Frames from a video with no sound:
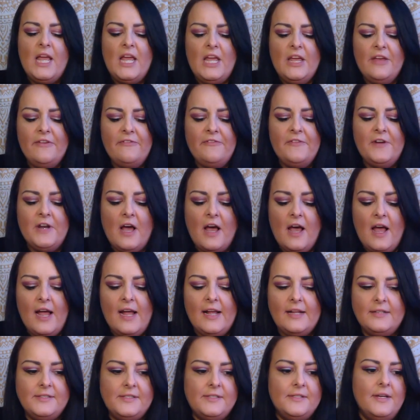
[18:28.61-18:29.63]
If
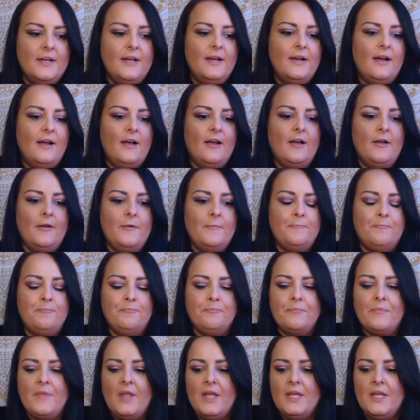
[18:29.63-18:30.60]
not, um,